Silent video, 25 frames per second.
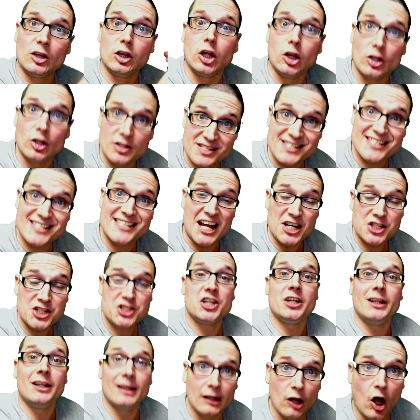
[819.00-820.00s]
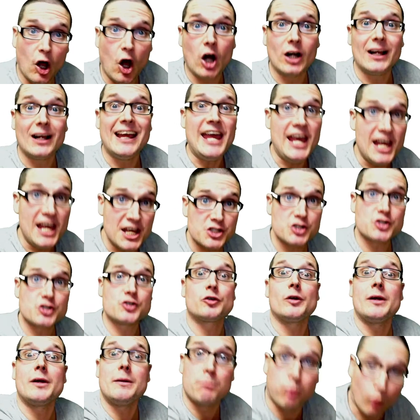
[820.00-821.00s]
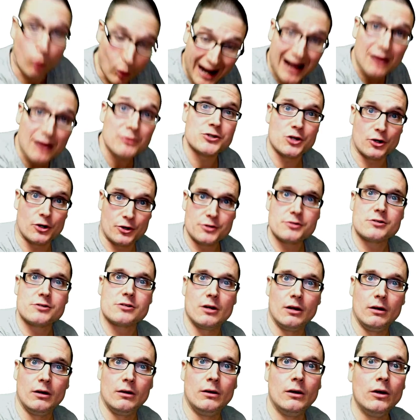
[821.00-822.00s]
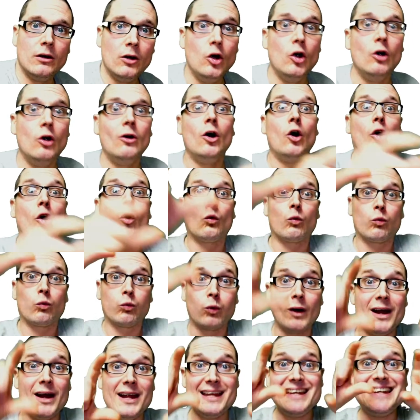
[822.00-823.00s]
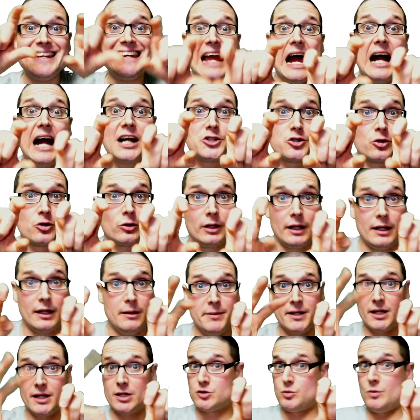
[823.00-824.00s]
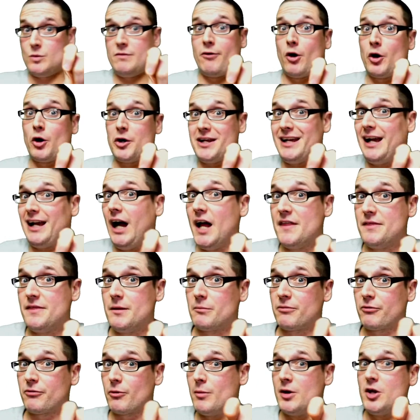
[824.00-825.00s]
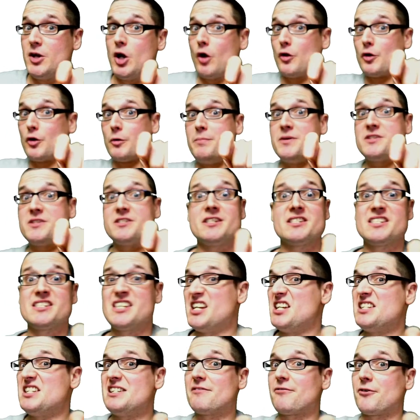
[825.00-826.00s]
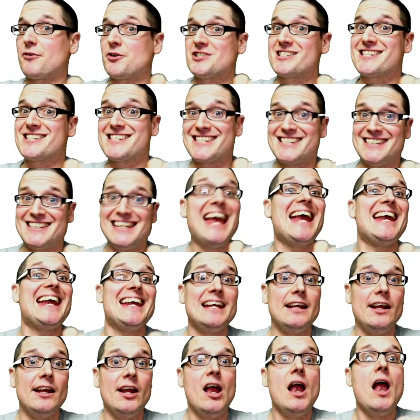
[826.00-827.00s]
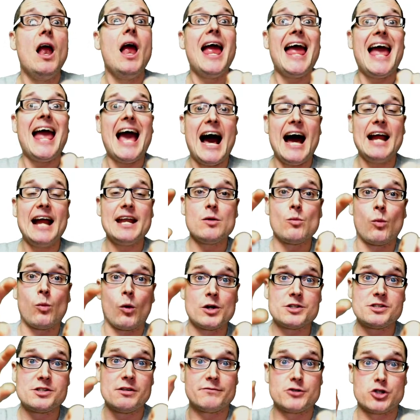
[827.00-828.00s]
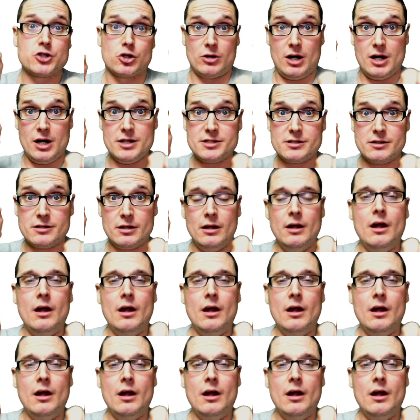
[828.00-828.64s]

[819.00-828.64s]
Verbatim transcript: session log history browsers written naturally because we've already gotten them from another business in a different state, added words of trust,